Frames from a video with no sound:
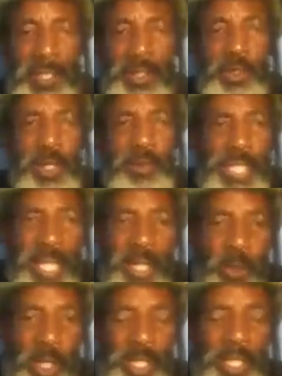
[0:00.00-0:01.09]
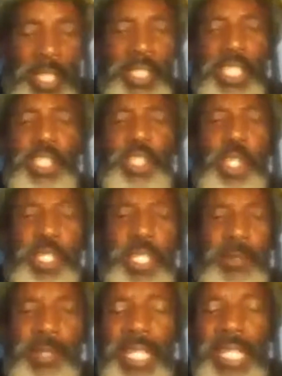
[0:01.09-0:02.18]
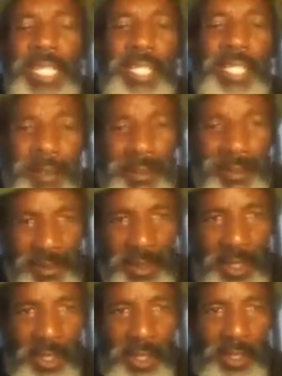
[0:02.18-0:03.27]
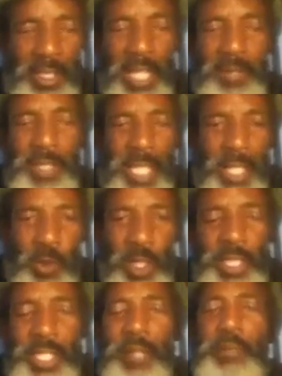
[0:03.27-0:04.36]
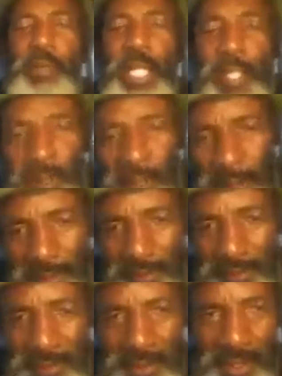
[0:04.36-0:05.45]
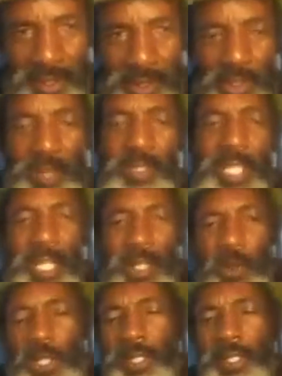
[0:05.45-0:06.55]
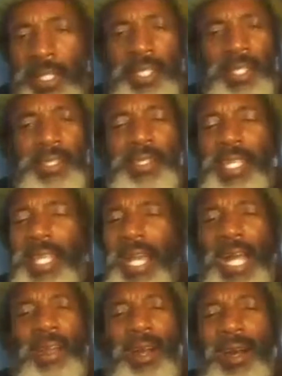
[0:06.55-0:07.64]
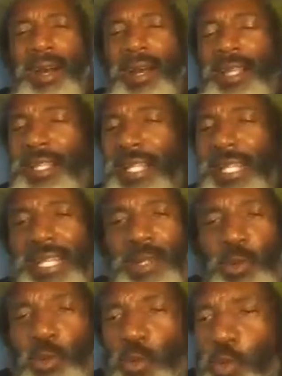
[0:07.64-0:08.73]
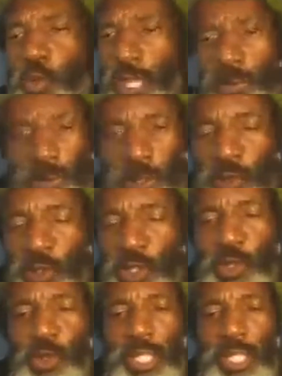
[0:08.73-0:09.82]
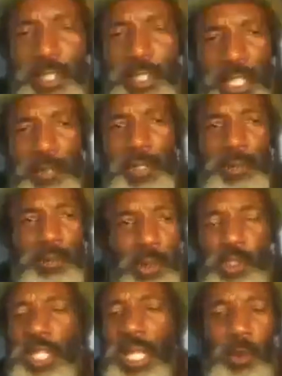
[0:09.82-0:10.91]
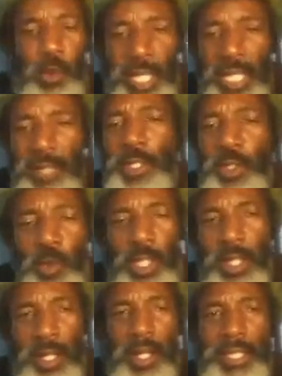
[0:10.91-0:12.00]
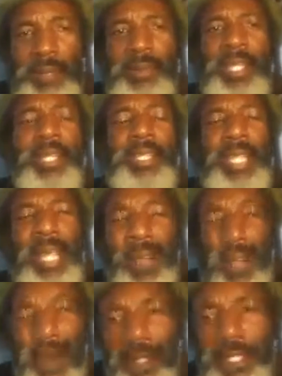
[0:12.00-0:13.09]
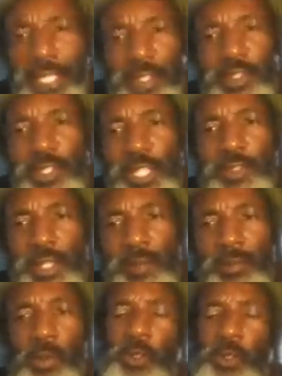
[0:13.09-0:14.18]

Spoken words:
You have another one, they're Church of England. You have another one, they are Protestant. You have another one, they are whatever you can think of it, Muslim, whatever you want to call them, they are all these things and more.